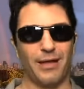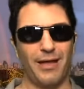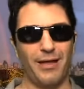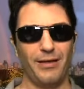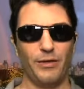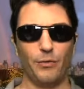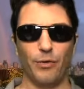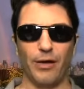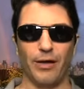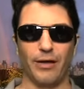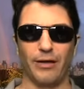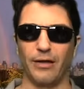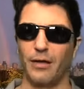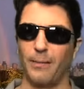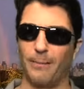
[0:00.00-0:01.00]

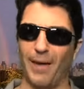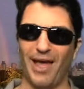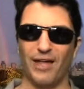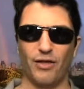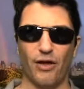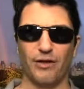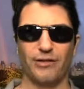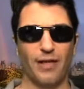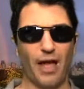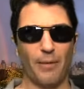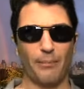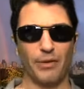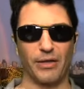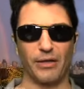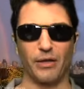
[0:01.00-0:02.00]
Anyway, back on
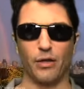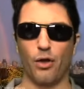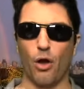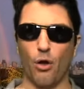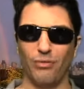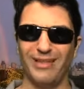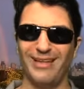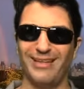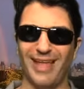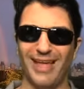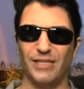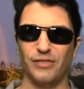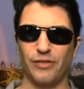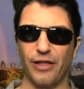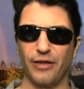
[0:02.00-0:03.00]
topic. Only
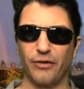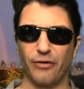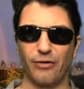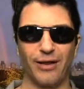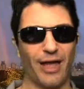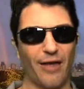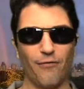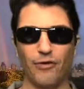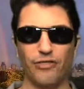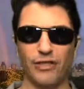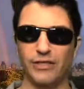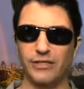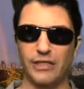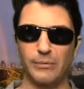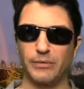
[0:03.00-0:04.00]
days later,
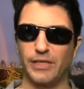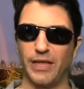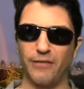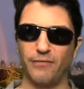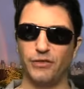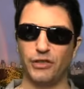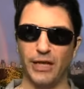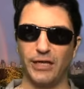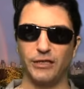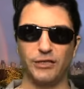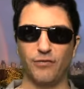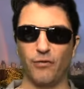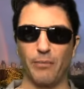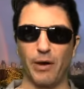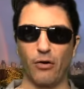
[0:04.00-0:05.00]
everything seems to have
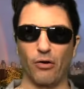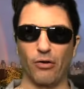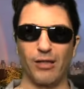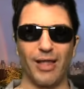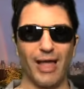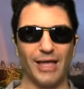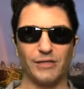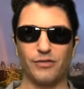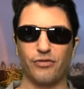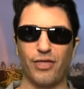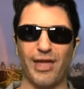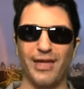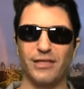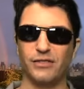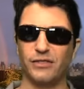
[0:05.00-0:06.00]
changed for Merrill, as
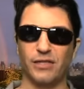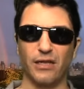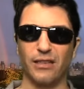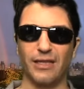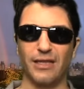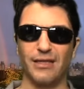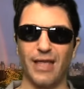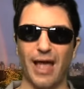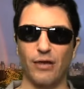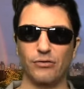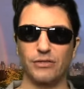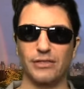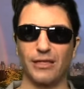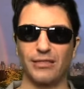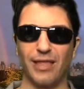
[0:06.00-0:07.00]
Thain suddenly
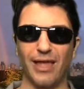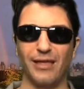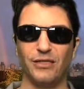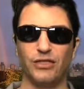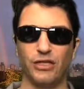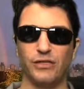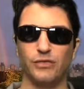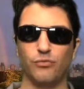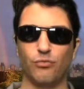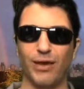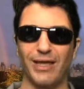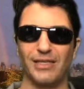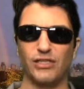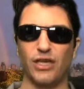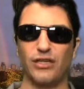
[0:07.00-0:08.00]
announced that they just
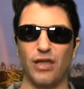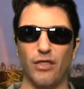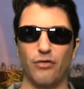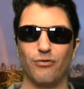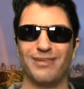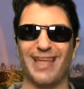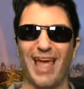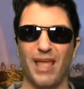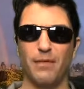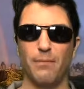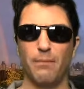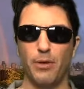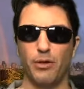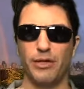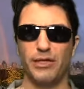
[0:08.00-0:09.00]
raised another
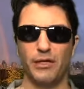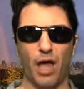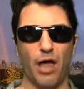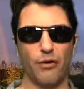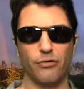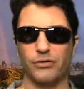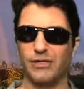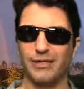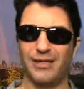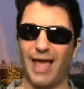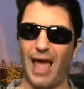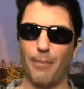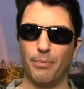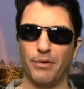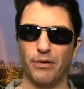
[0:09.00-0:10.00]
$10 billion in
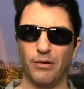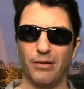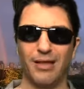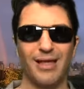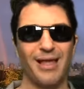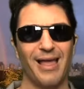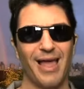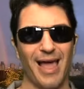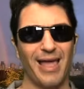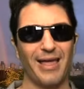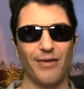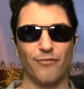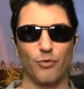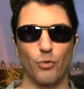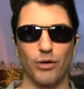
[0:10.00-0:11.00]
capital. Hey
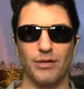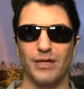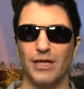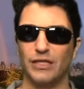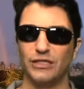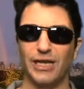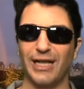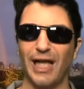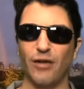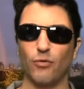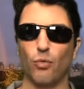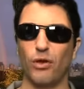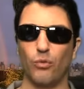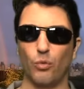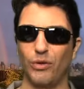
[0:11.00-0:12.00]
everyone, check out
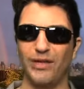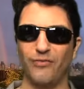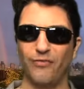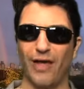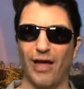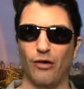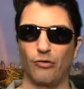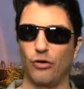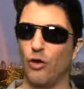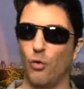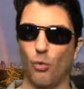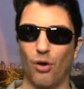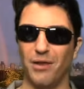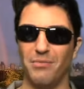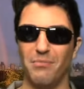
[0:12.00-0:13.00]
what we found.
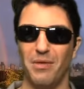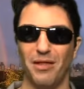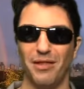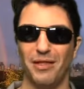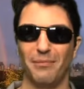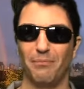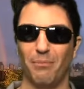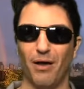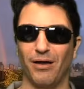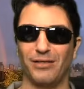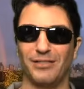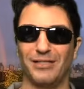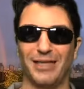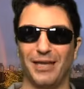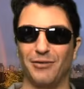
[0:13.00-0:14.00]
$1 million
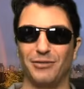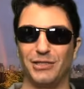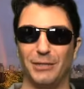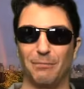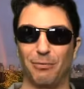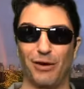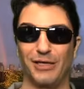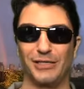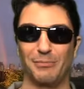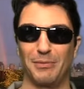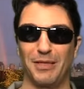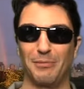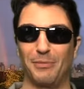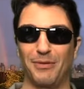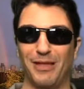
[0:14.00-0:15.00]
in energy
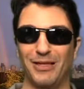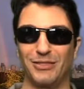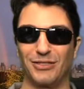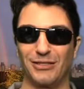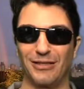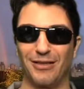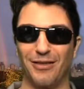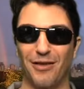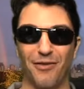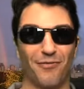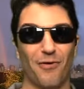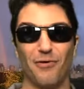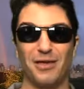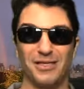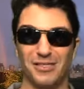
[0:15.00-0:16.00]
price manipulation.
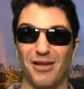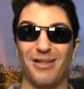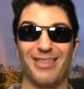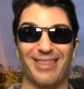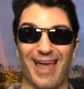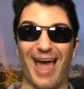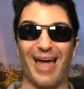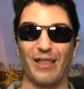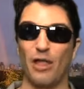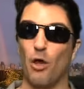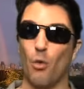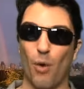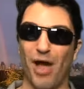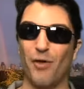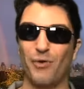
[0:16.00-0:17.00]
Focus on
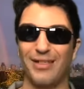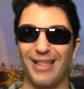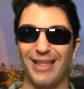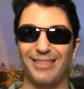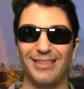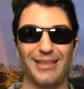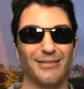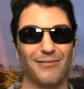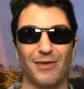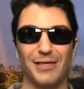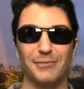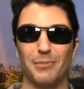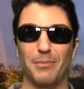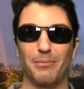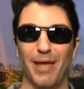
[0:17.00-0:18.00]
that, while we let the
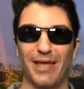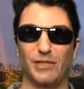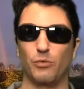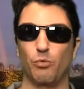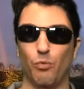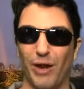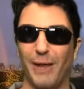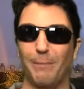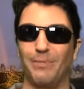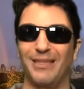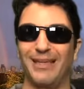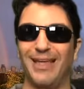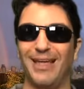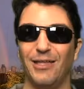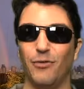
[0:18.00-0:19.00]
investment banks rape
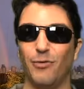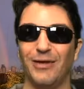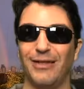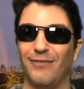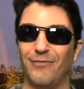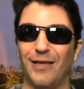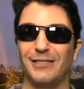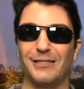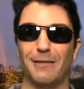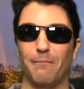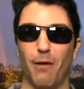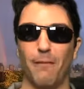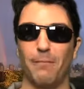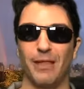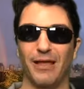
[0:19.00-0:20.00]
the ignorant investing
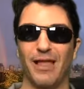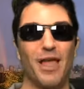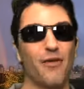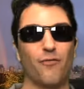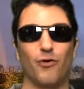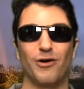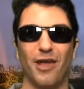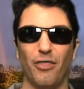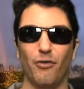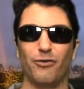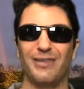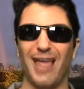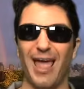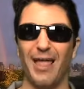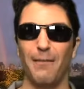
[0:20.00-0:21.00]
public for another
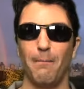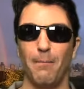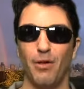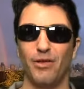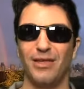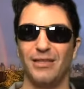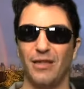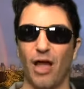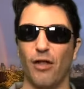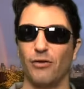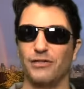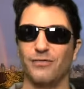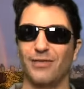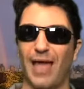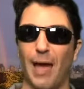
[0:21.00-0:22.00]
$10 billion
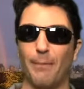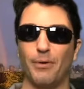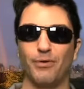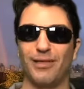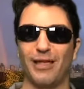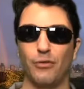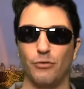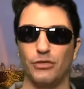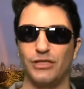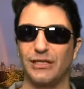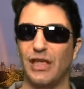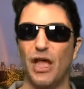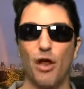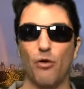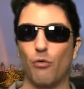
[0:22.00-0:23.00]
of capital
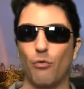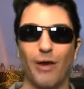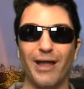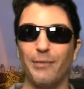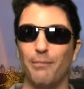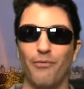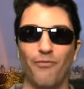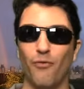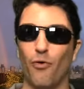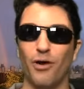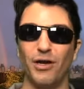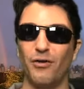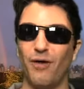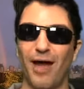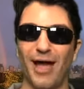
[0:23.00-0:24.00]
dilution right before
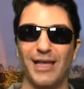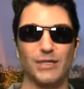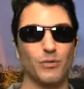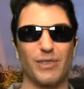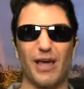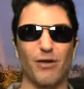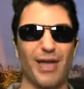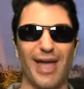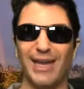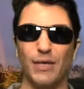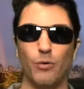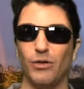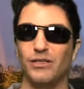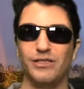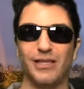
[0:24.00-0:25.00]
your eyes without
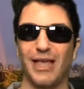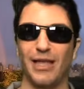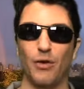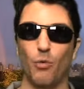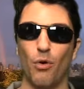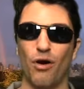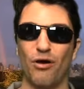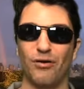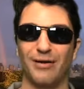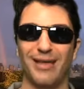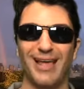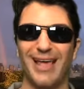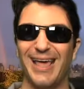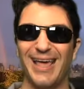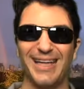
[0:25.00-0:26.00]
anyone saying a word.
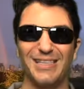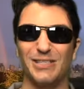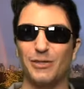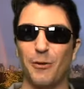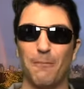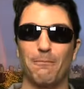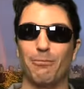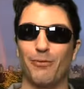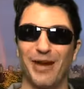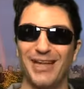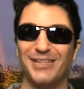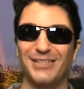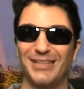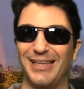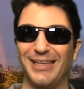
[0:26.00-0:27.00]
It's so
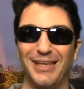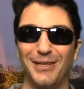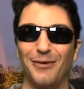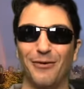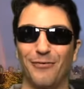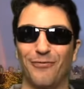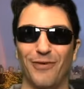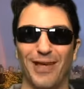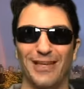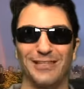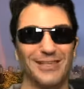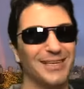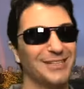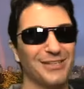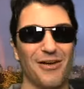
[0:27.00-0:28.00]
brazen and in your
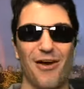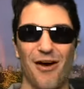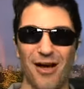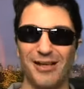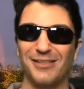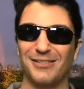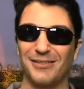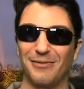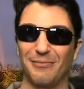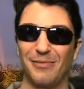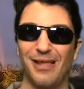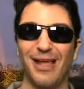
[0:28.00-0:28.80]
face, it's awesome.